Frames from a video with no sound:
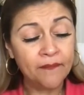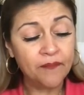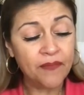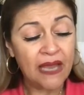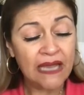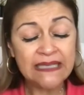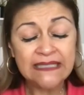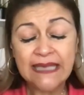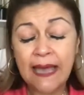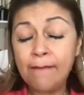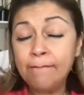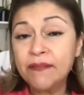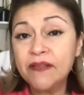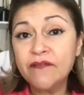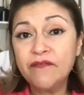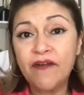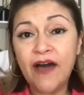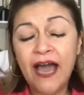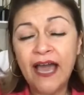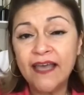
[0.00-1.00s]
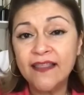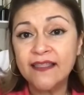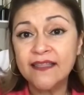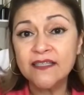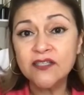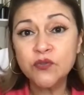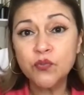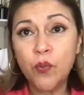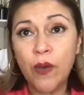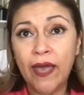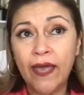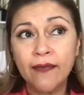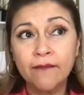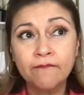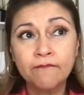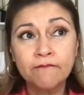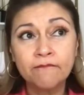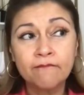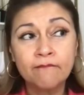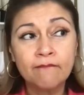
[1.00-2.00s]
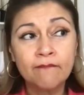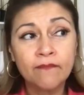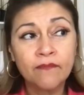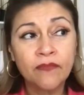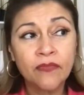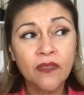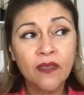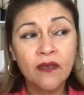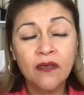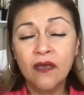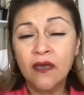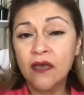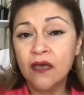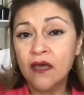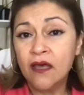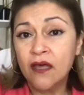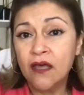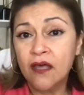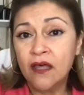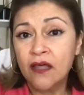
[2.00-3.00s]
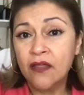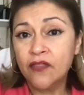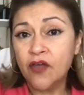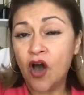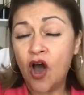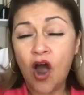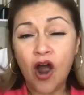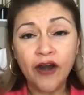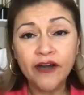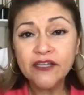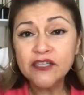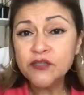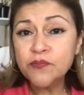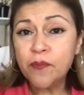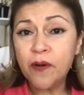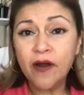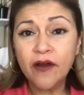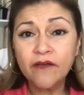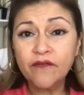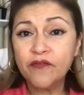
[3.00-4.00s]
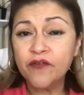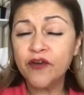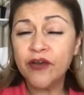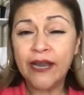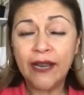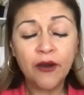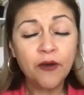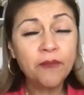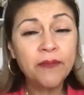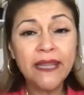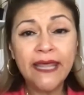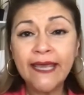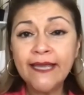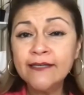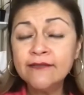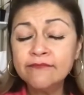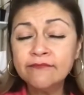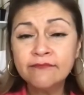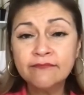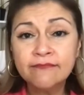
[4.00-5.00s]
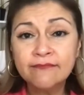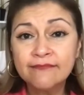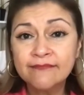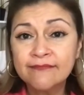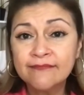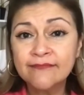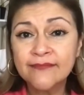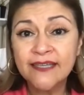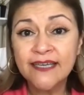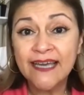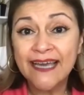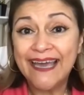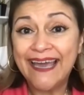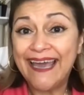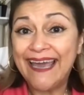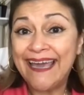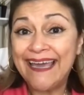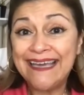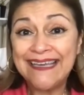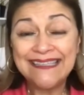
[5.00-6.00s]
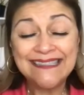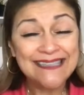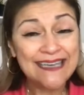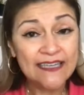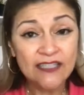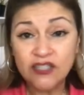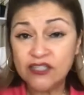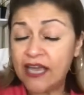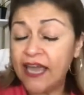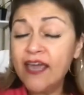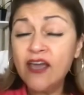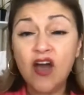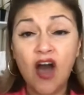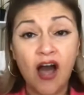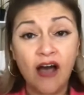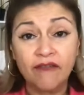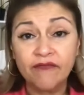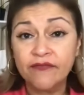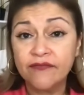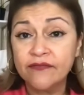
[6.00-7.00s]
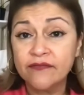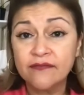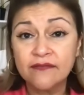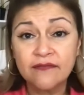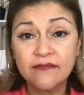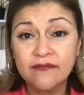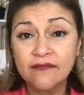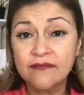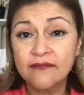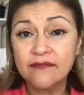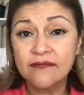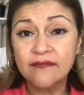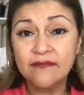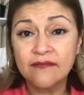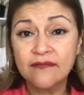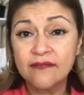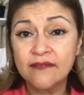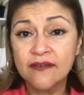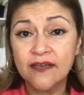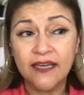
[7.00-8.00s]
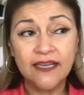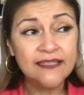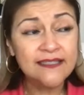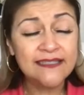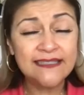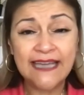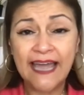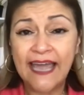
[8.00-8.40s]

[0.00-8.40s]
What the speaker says: exemplify it this way. The hardest part for an airplane is takeoff. It's